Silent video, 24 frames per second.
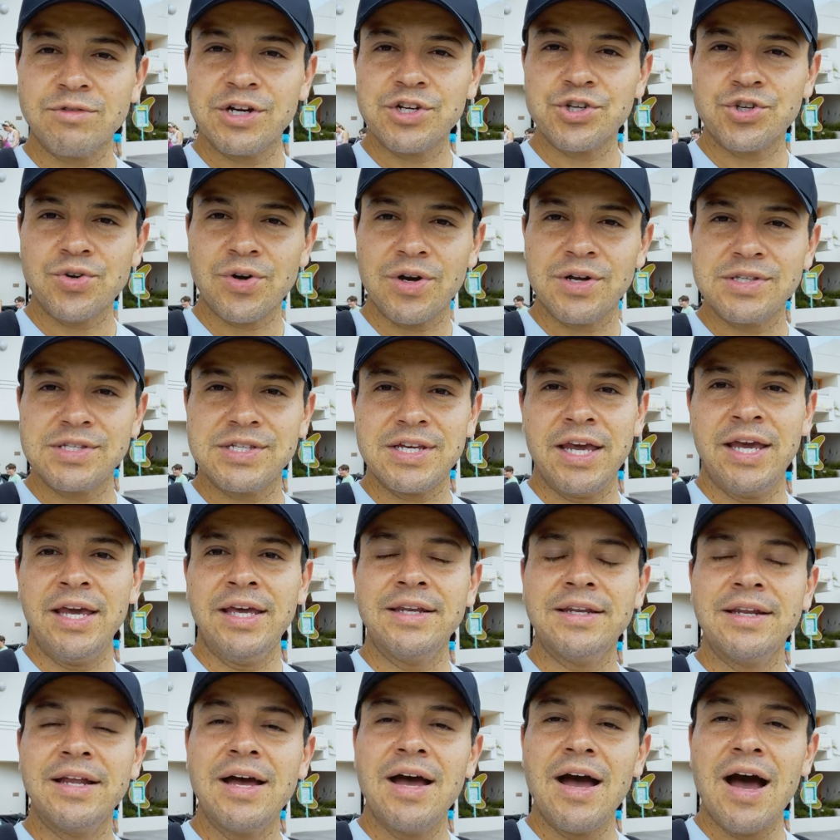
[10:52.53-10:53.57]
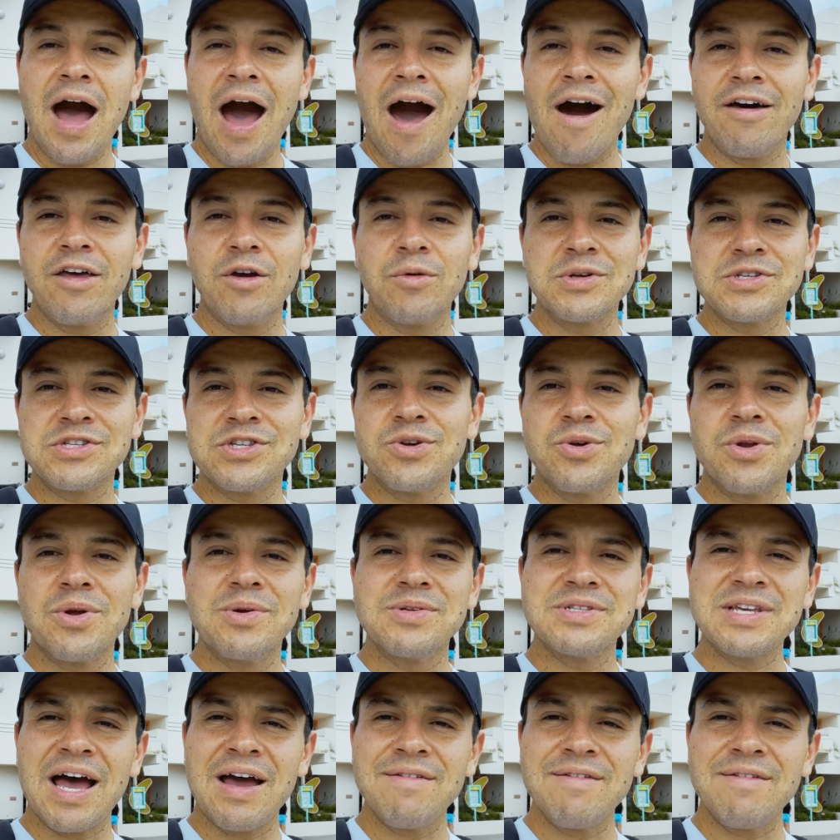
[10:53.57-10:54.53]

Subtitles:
restaurants in Hollywood Studios.